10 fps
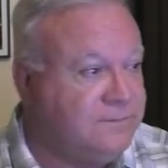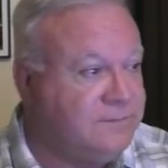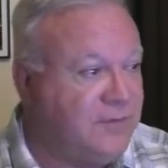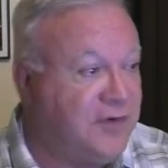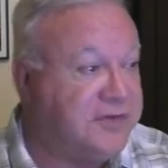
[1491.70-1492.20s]

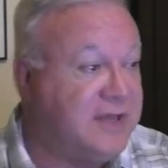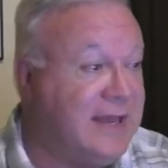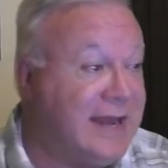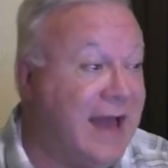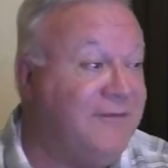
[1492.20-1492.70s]
Verse
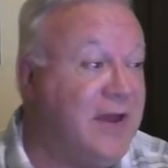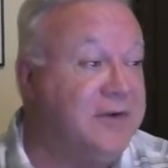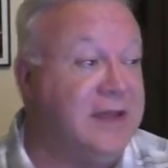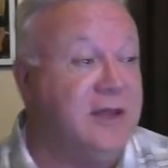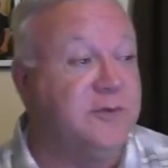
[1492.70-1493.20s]
10 I found
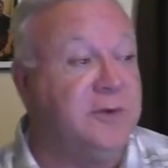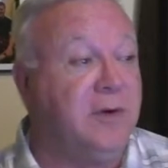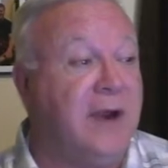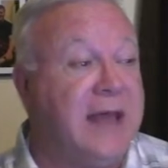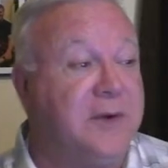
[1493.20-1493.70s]
Israel
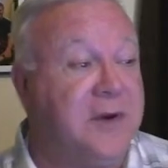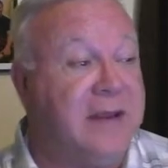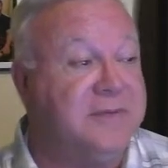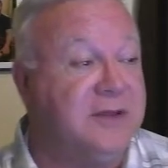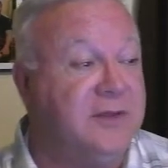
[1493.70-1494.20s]
like
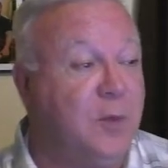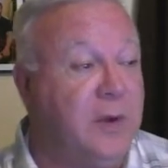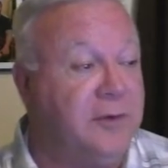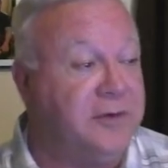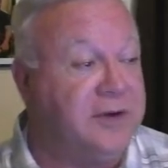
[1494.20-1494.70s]
grapes in the
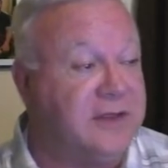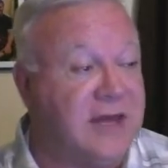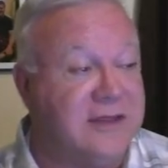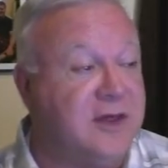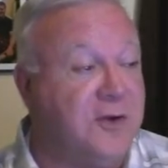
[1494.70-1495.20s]
wilderness.
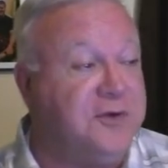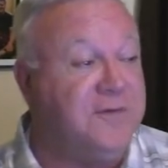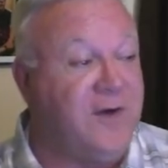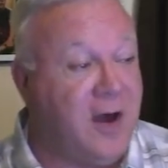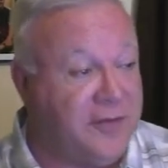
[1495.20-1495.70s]
I saw your
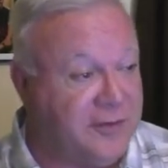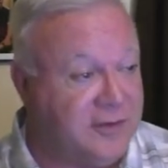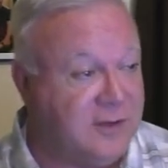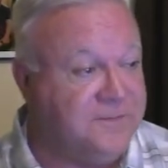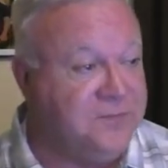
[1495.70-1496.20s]

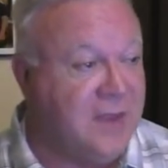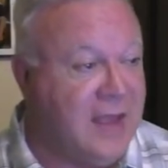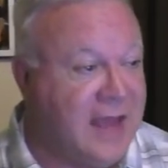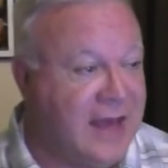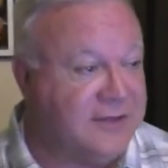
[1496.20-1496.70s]
fathers
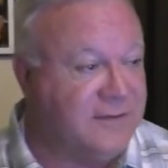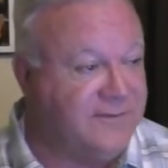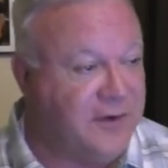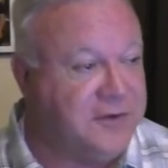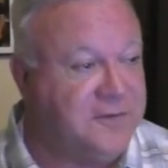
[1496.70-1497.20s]
as the
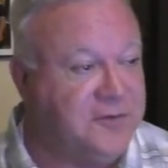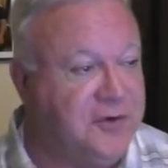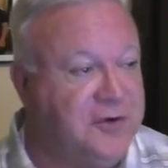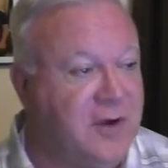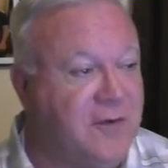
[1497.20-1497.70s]
first
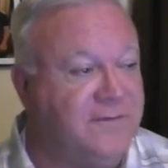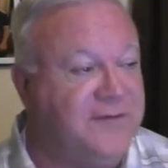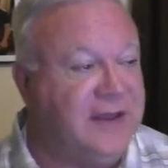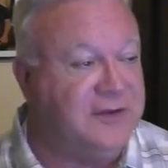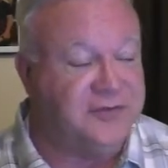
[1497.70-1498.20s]
fruit on a
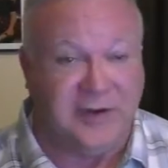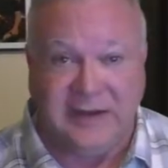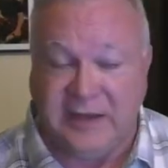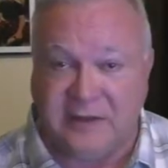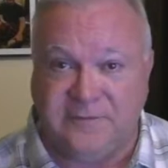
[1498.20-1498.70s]
fig tree
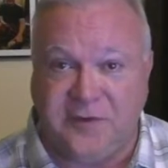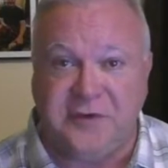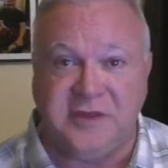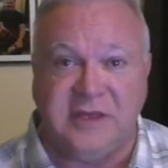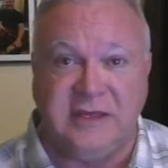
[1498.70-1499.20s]
in its
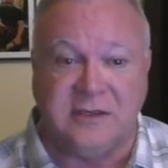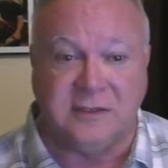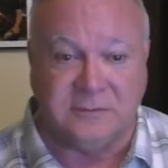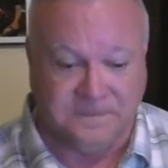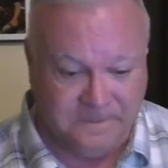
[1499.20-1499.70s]
first season.